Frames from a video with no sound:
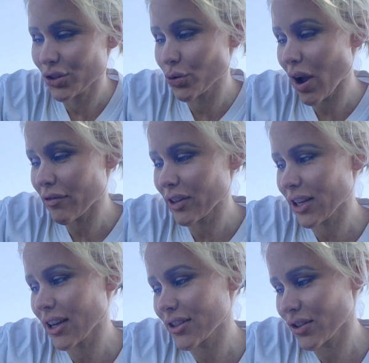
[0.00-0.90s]

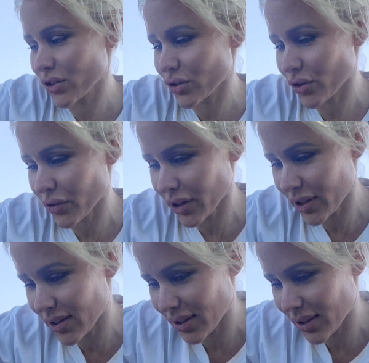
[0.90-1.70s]
Trafficking as a service.